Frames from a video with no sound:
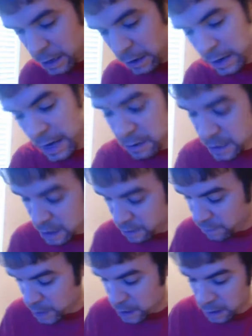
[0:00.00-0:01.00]
Now it's time for
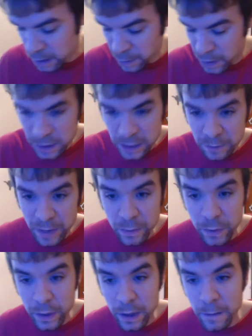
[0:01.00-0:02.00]
me to plug this bad
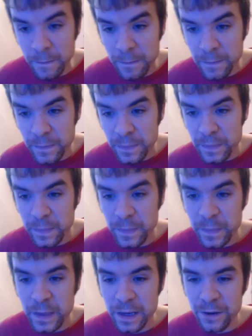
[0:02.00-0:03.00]
boy up.
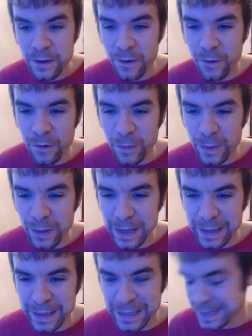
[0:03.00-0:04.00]
You're horrible
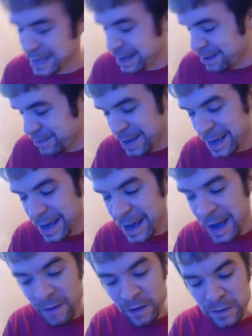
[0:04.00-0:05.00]
at this game.
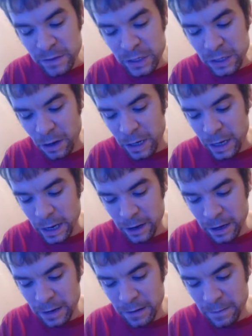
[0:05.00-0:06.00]
I haven't even started,
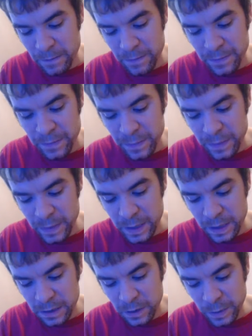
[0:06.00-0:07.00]
Eric.
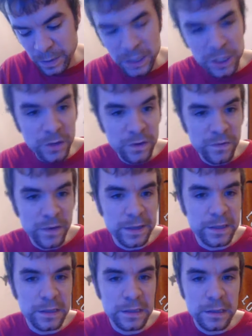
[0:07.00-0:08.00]
Don't be a jerk
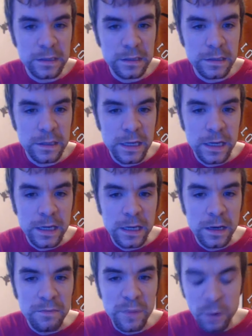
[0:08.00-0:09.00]
face.
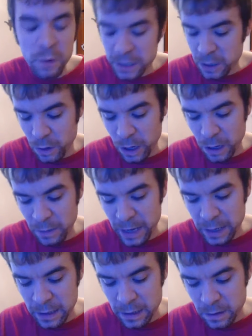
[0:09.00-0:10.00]
But what's going on,
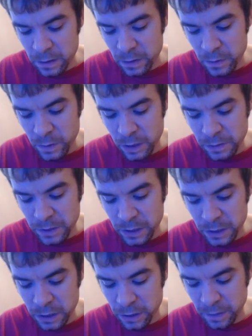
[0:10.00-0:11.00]
man? Welcome to the
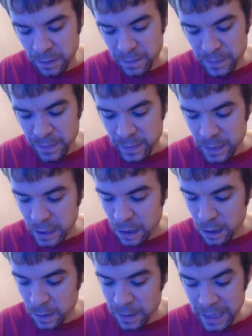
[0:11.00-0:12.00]
stream.
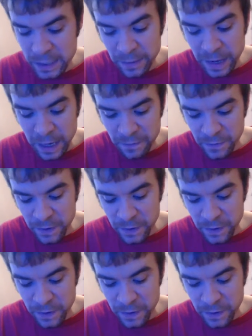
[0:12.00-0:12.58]
But that's about it for the